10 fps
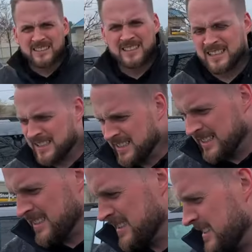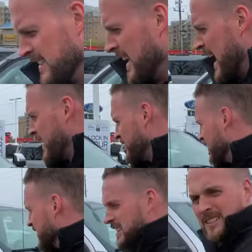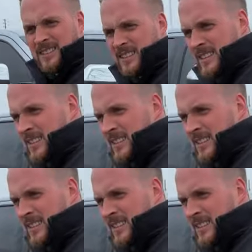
it with the other one? Yeah, have to. We gotta